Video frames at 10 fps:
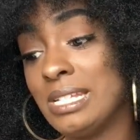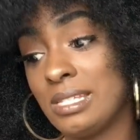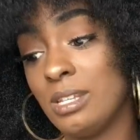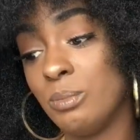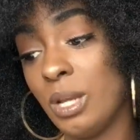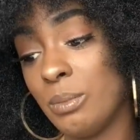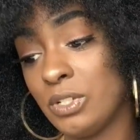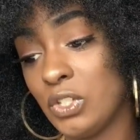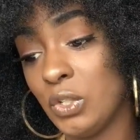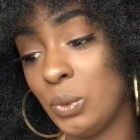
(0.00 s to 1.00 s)
Tip number
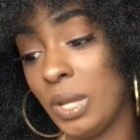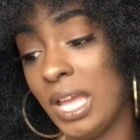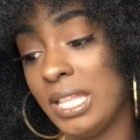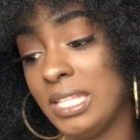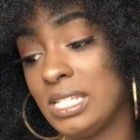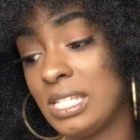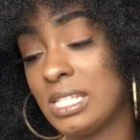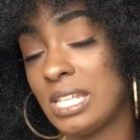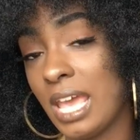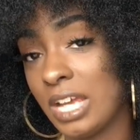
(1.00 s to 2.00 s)
2, this
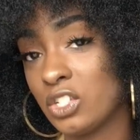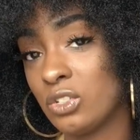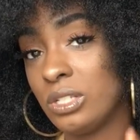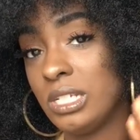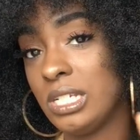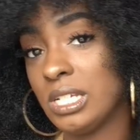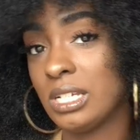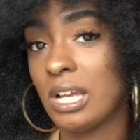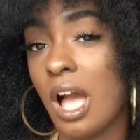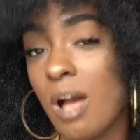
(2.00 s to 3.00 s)
is
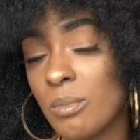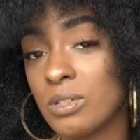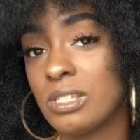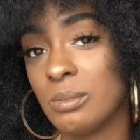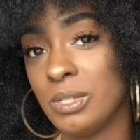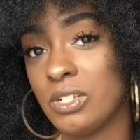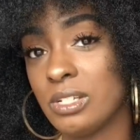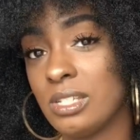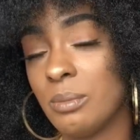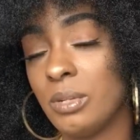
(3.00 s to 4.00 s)
actually almost similar
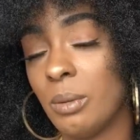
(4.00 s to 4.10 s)
to tip